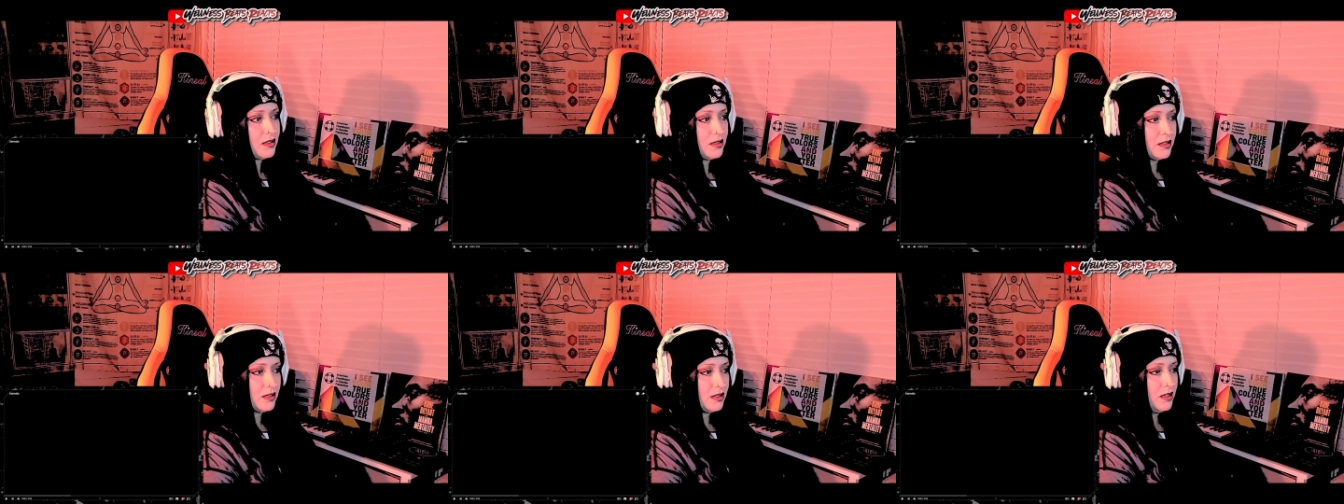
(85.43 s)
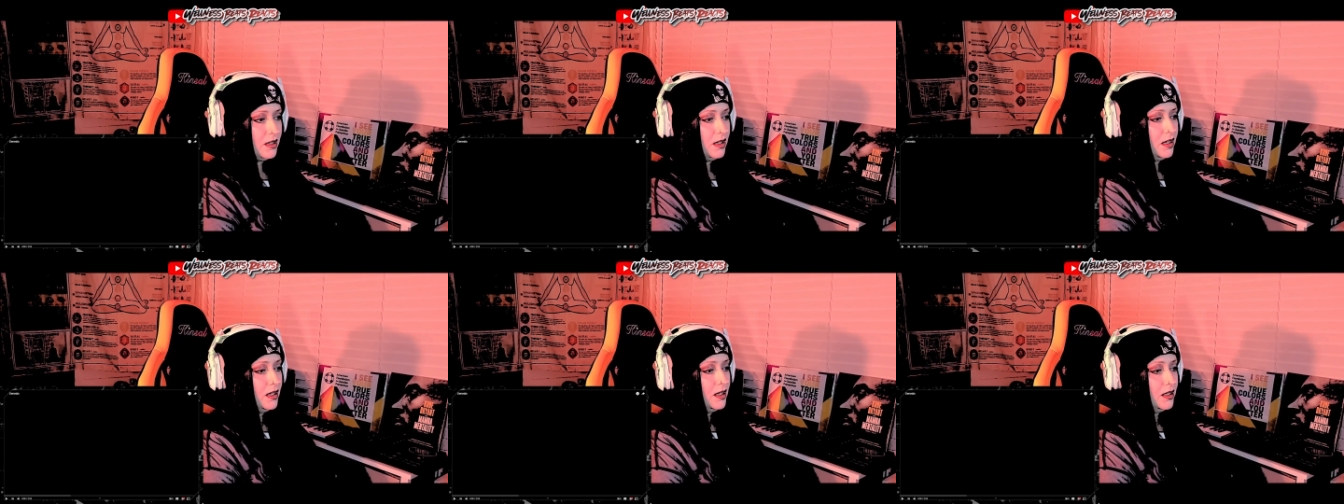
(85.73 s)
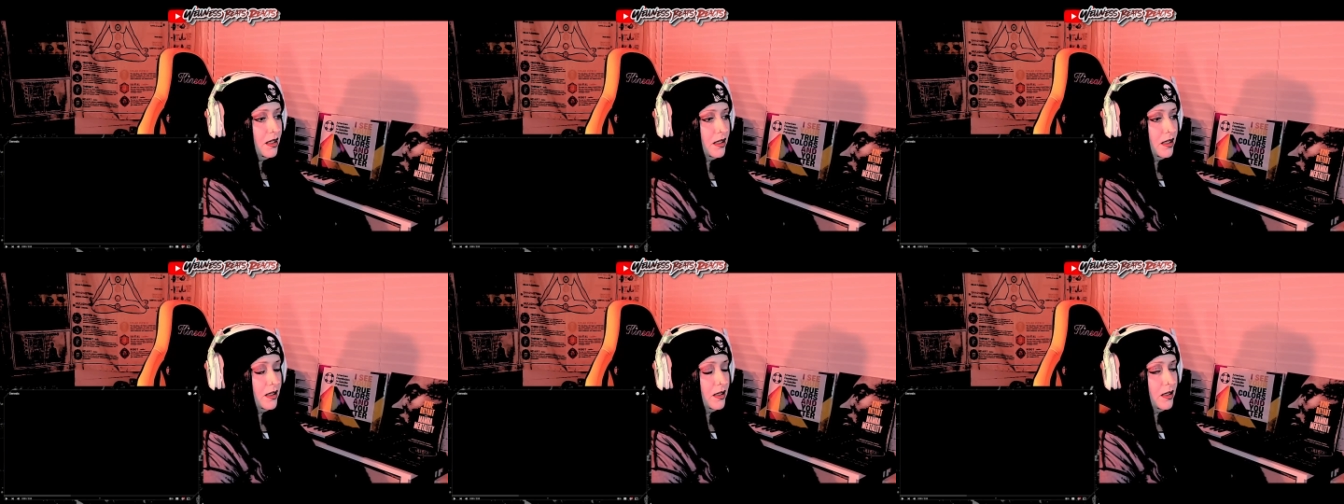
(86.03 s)

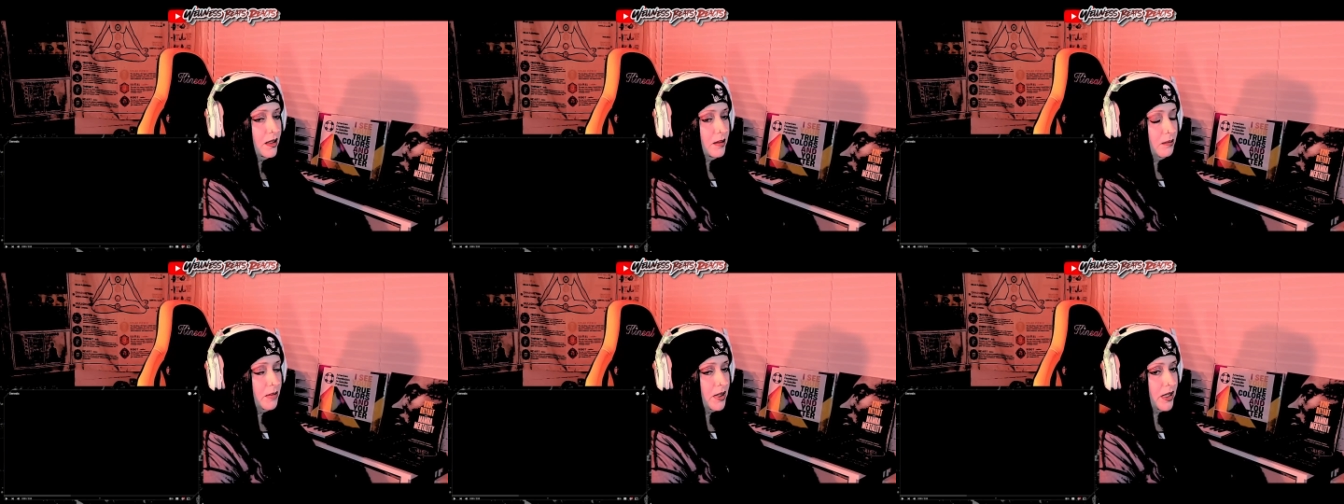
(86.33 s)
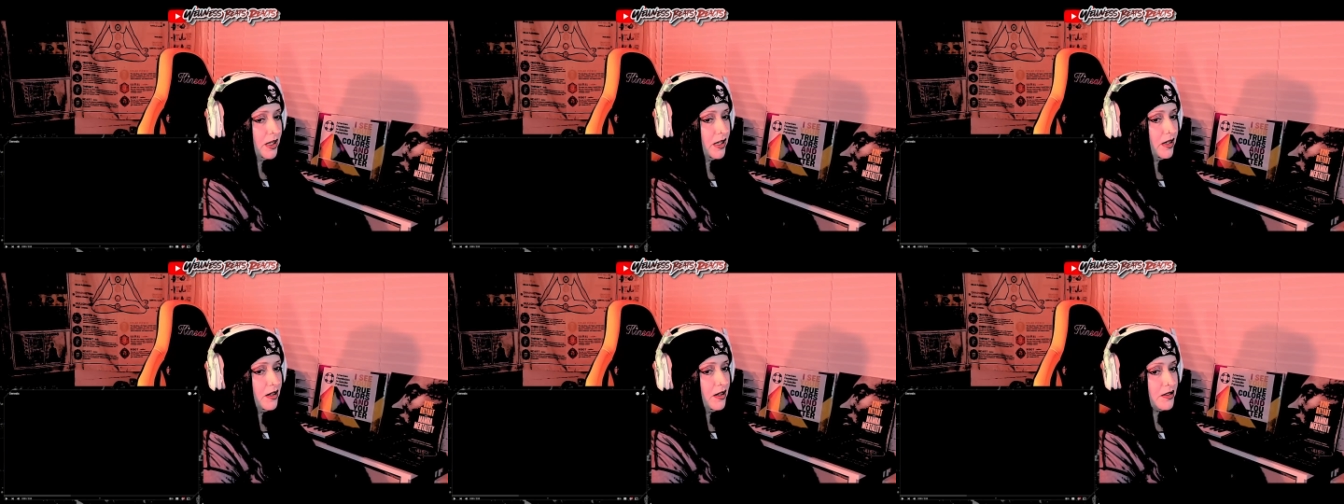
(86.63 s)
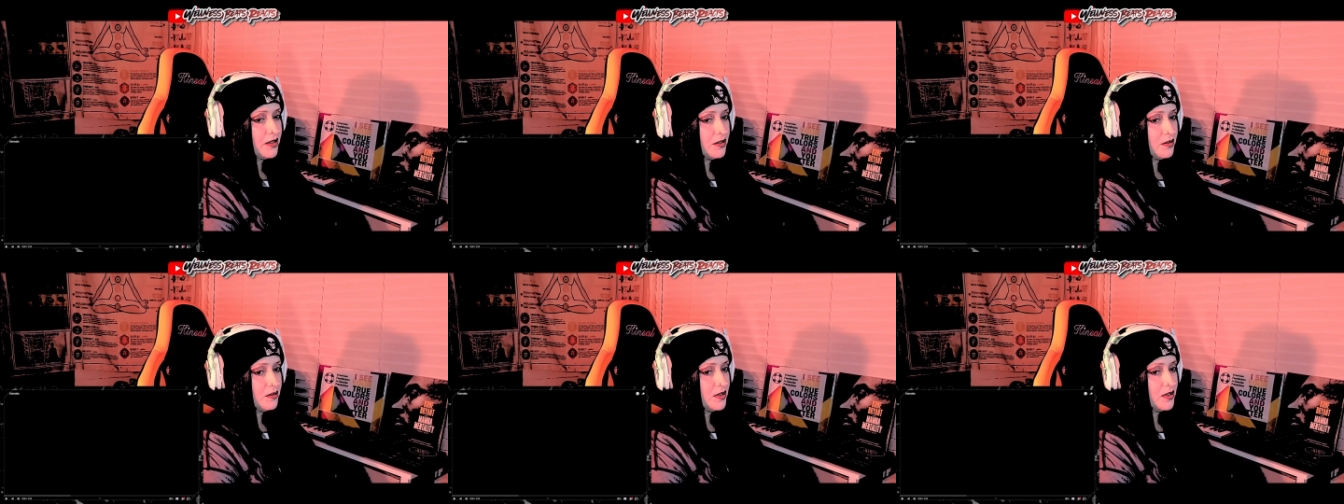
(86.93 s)
but I
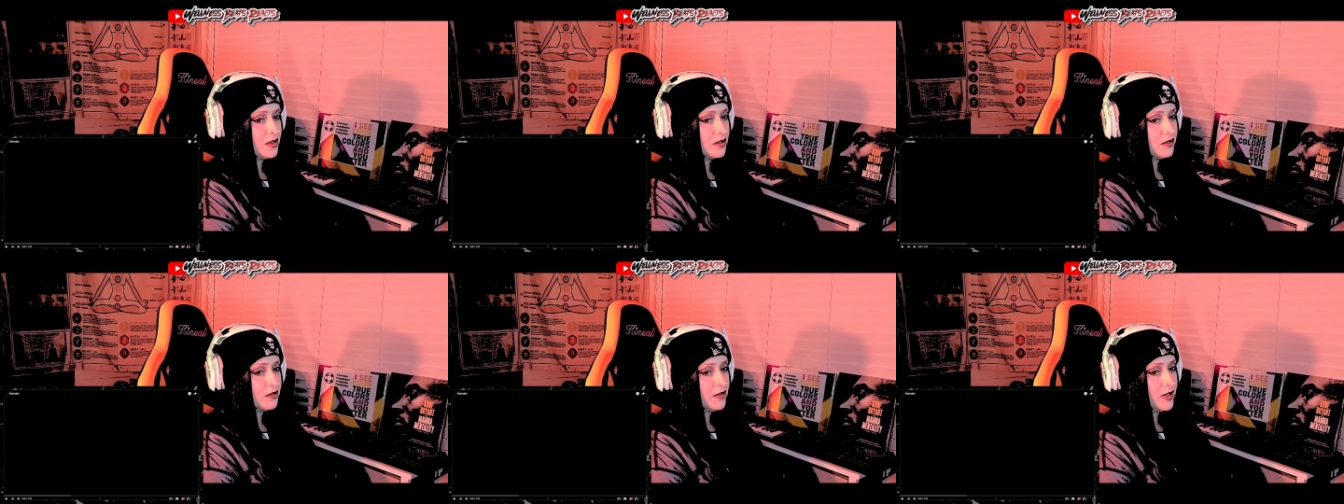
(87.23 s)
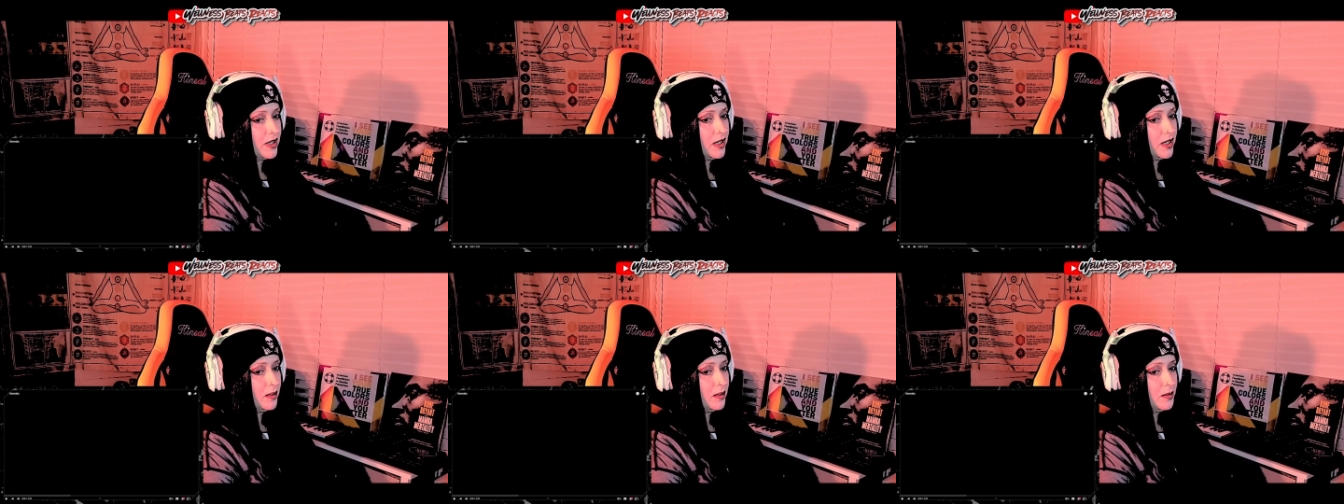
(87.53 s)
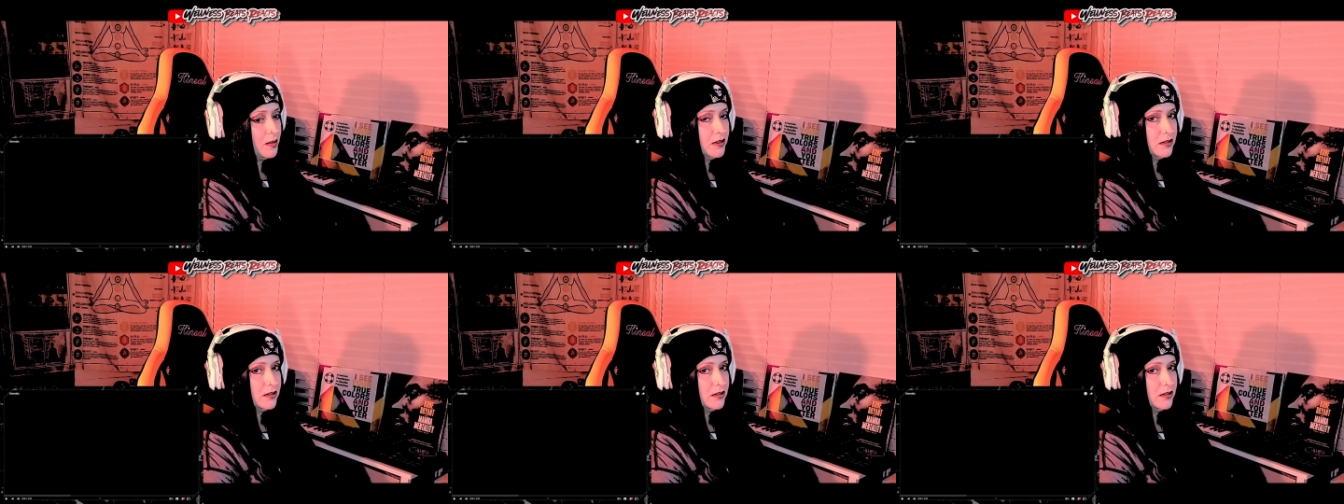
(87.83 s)
also just vibe.